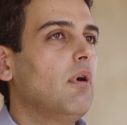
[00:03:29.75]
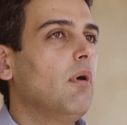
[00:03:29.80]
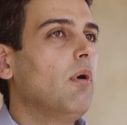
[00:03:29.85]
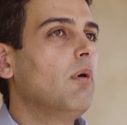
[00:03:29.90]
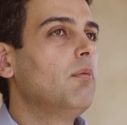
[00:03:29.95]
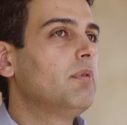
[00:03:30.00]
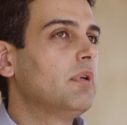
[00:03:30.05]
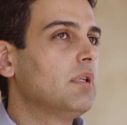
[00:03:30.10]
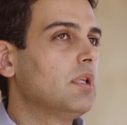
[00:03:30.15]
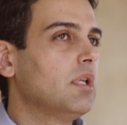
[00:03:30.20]

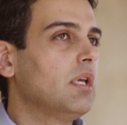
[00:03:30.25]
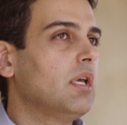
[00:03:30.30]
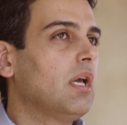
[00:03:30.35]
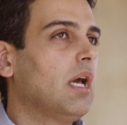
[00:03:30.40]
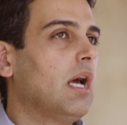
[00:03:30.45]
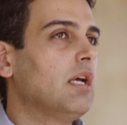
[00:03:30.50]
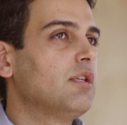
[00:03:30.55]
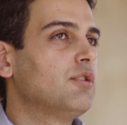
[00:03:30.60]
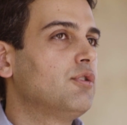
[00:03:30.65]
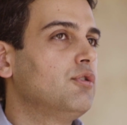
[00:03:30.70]
openly
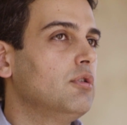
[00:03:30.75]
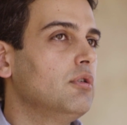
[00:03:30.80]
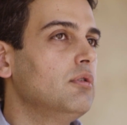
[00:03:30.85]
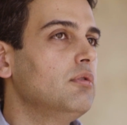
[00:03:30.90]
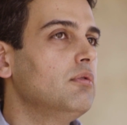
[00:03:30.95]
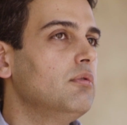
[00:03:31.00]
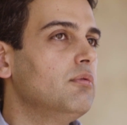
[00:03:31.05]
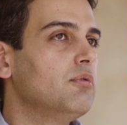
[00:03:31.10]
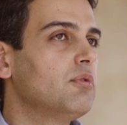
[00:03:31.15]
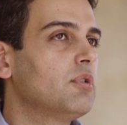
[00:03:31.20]
as
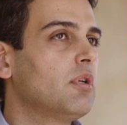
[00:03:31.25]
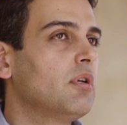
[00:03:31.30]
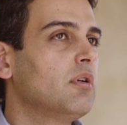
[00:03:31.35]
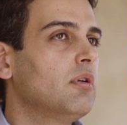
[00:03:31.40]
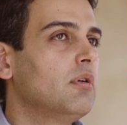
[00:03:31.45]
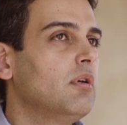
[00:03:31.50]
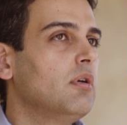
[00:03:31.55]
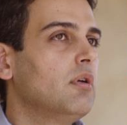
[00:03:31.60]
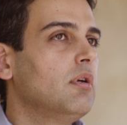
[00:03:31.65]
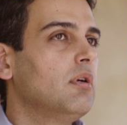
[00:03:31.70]
Jews
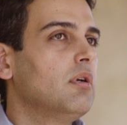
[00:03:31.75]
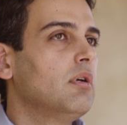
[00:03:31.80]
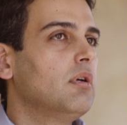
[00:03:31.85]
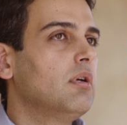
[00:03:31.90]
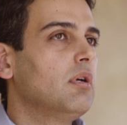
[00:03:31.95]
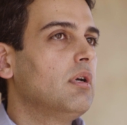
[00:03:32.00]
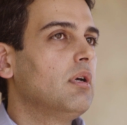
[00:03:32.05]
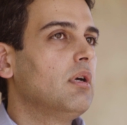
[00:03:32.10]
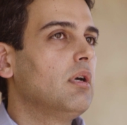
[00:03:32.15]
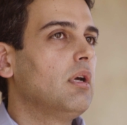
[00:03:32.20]

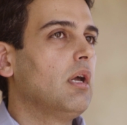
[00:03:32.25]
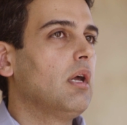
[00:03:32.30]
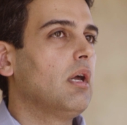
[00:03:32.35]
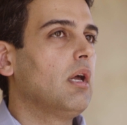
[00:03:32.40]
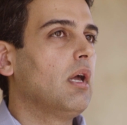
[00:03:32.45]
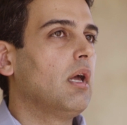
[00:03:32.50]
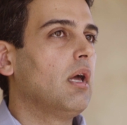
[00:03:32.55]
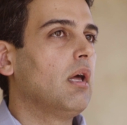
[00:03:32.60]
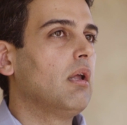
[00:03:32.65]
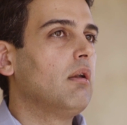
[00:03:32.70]

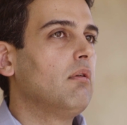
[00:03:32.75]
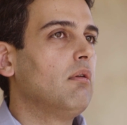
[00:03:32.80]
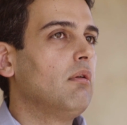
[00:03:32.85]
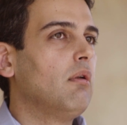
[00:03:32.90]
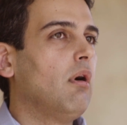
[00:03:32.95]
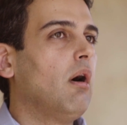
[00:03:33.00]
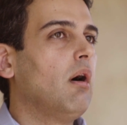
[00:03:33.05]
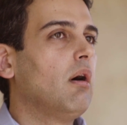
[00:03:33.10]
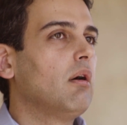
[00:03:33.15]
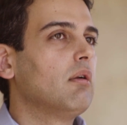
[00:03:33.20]
and
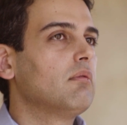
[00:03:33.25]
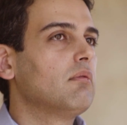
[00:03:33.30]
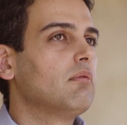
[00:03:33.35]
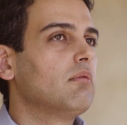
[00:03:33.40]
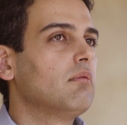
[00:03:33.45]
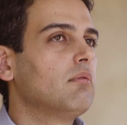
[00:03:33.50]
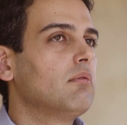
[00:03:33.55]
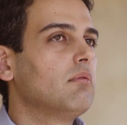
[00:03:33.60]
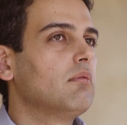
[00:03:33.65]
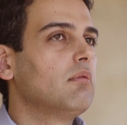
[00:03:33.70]
not
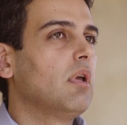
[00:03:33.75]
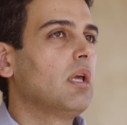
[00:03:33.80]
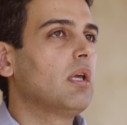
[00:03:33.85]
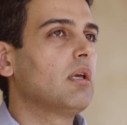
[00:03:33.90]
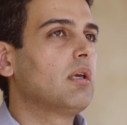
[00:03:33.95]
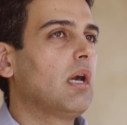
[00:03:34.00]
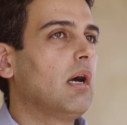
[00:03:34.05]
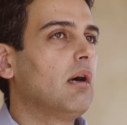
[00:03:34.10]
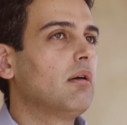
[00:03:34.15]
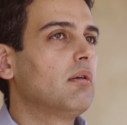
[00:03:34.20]

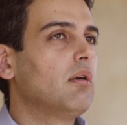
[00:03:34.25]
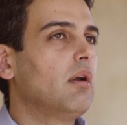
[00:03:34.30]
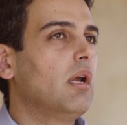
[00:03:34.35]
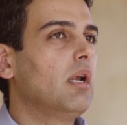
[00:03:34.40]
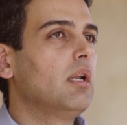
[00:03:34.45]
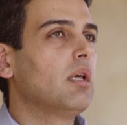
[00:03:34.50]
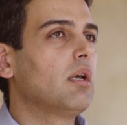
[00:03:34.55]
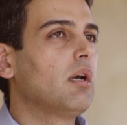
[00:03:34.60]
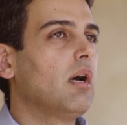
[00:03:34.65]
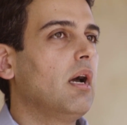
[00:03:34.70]
encounter
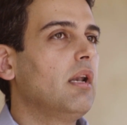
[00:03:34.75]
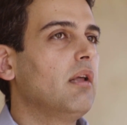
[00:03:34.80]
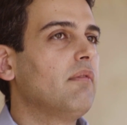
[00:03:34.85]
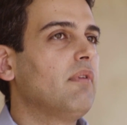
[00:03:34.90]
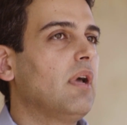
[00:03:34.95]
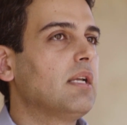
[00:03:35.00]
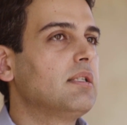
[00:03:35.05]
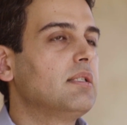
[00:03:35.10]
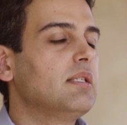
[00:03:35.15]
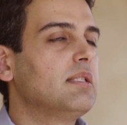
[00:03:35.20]
any kind of
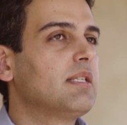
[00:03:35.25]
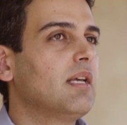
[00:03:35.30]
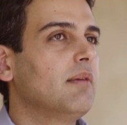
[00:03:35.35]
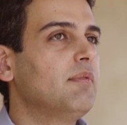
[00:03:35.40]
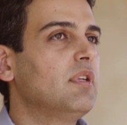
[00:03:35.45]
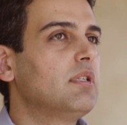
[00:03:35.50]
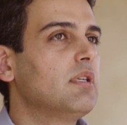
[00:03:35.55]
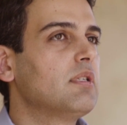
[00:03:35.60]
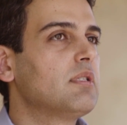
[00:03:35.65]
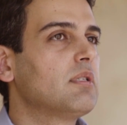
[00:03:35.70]

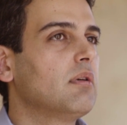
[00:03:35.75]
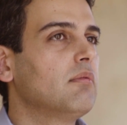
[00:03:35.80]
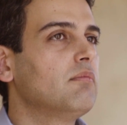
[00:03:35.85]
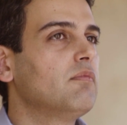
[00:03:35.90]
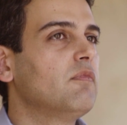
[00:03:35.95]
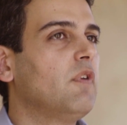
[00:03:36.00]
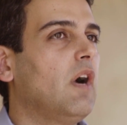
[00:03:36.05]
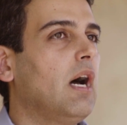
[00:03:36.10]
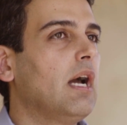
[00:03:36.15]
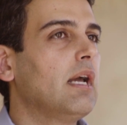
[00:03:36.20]

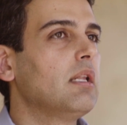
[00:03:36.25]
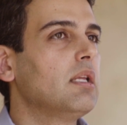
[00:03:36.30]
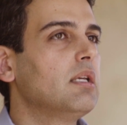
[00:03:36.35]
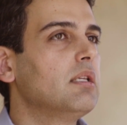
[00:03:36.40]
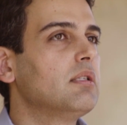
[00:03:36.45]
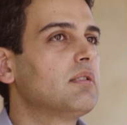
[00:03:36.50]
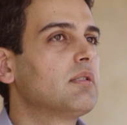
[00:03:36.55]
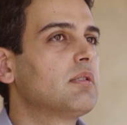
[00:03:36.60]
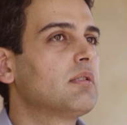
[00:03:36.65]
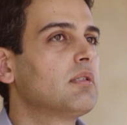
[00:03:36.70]
anti-Semitism,
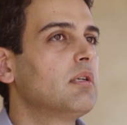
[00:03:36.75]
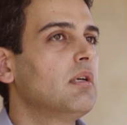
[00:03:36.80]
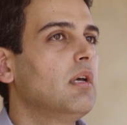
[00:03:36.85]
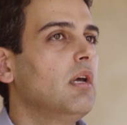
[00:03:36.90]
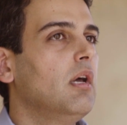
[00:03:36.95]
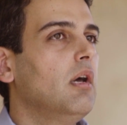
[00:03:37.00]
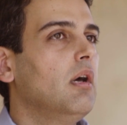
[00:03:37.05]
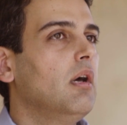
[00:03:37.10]
violence,